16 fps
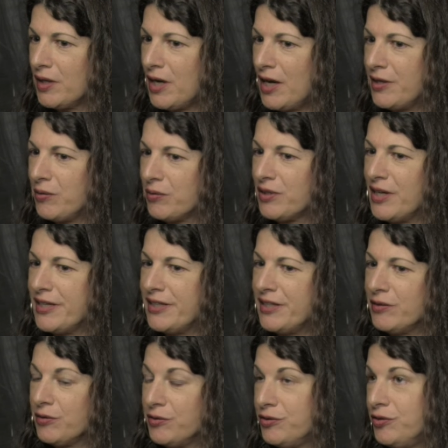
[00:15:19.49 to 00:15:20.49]
I don't like
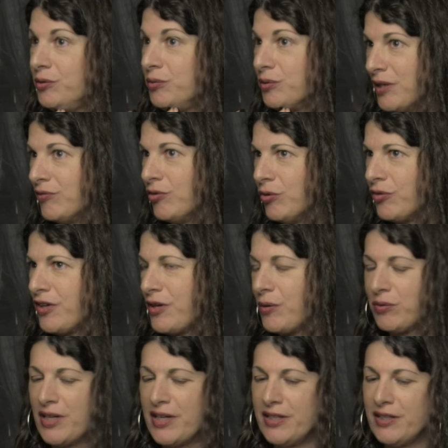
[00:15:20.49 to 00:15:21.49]
it on 2 levels. I
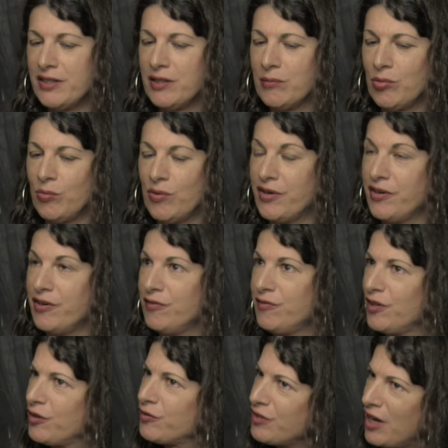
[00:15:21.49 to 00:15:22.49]
don't like it, number 1, on a
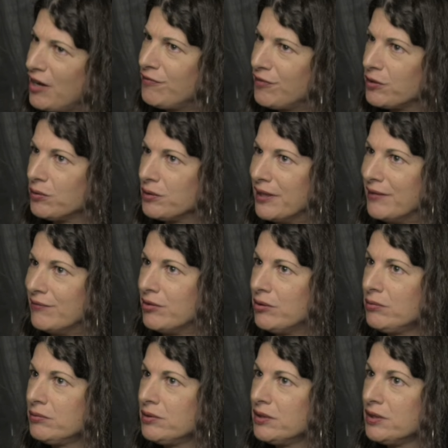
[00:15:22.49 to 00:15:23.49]
philosophical
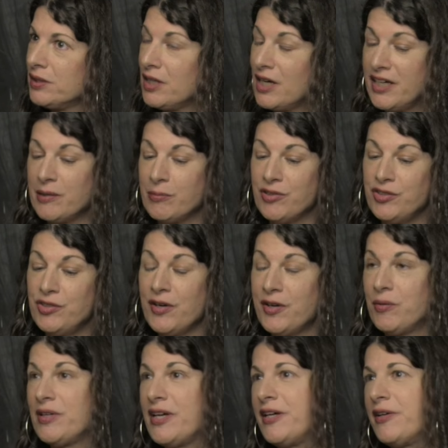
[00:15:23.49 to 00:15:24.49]
level, and number 2, I
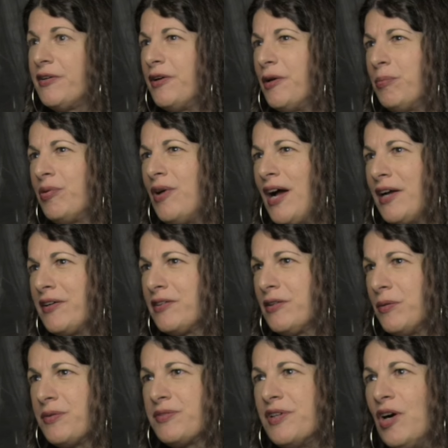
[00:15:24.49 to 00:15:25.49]
don't like it on a
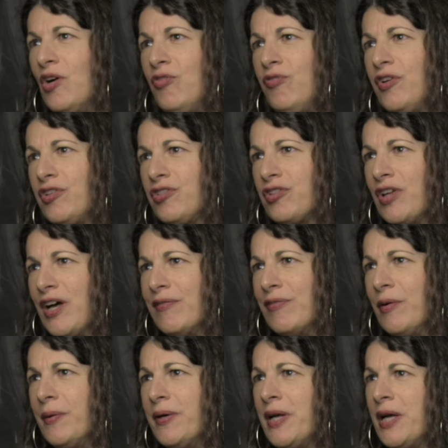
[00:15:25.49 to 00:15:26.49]
practical, selfish
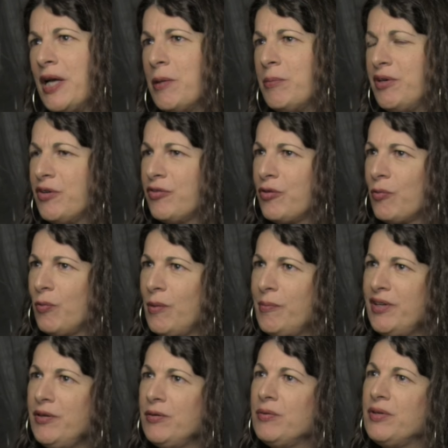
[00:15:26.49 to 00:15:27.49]
level, because the
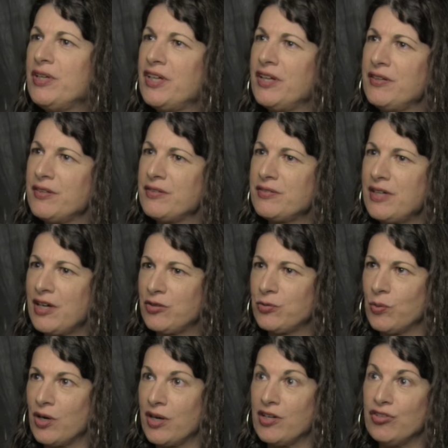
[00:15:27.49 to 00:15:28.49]
women who get into sex
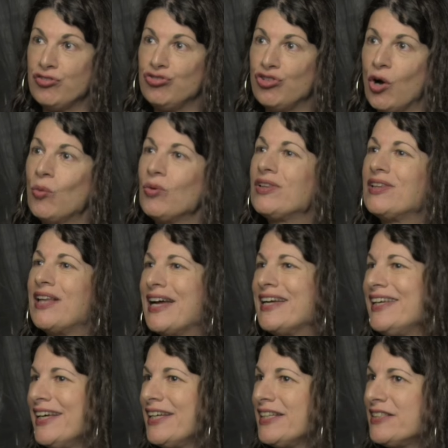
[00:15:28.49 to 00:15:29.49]
work and don't
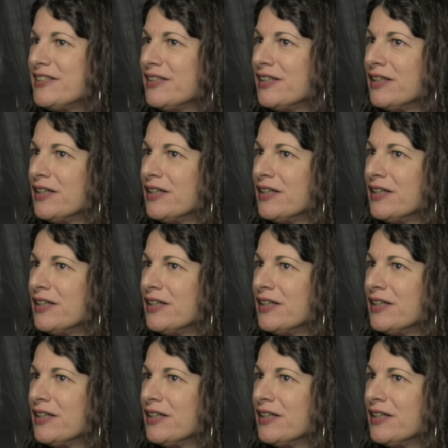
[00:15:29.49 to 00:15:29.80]
like it,